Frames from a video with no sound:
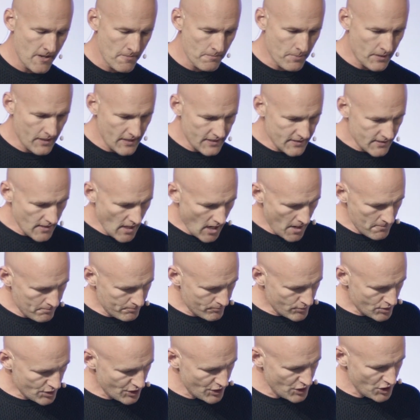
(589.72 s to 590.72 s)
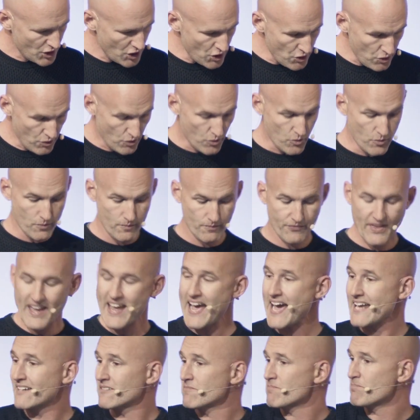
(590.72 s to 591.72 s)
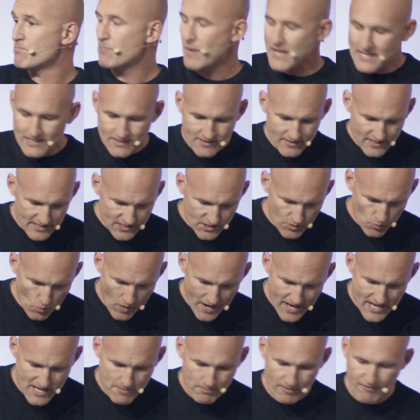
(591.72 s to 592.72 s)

but it's up to you. They hadn't been this way